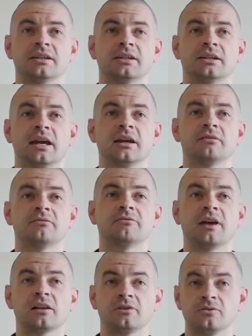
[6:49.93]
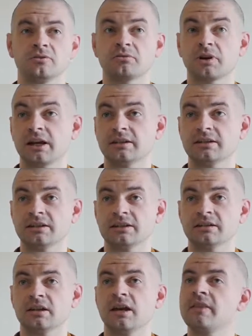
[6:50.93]
and valued greatly.
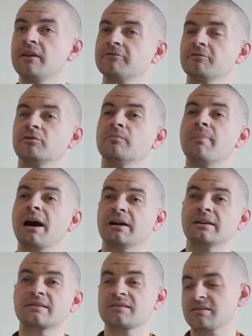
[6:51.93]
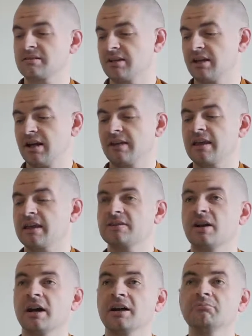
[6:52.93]
And therefore monks at that
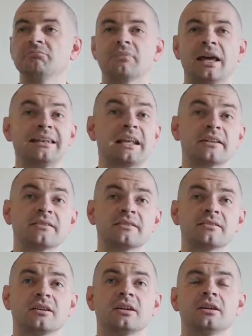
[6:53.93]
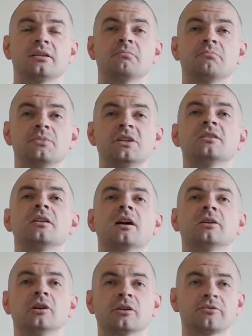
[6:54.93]
time, and nuns, did a
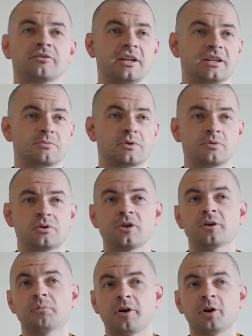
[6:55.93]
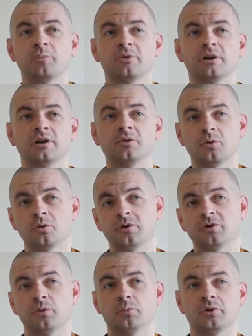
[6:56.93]
lot of things which were not appropriate in order
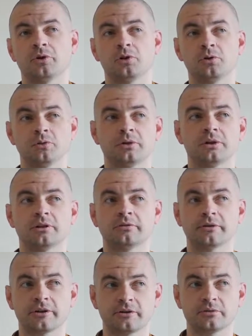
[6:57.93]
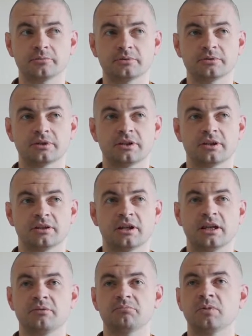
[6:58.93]
to procure a robe.
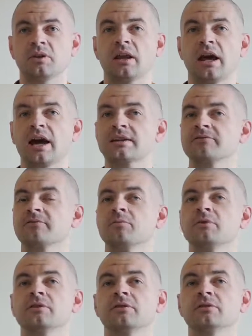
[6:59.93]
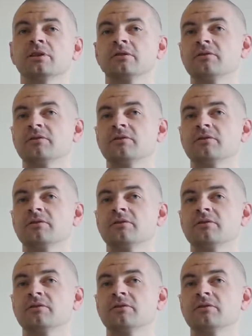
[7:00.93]
They asked for the material at the